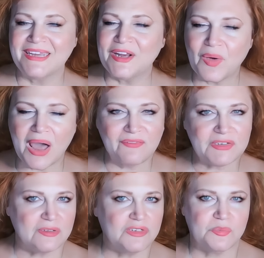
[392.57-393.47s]
You know,
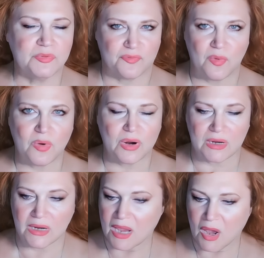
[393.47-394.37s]
I've told you
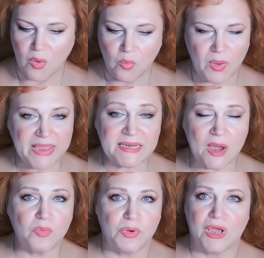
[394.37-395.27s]
before,
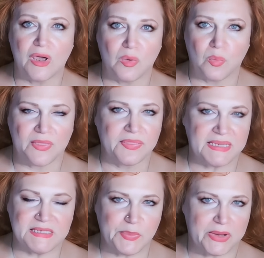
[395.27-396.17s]
we don't know
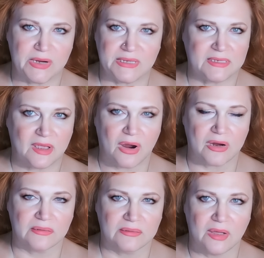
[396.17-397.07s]
what these spirits
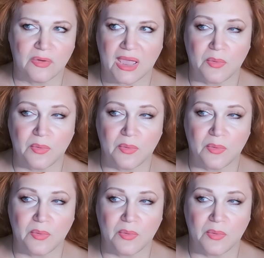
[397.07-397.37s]
are.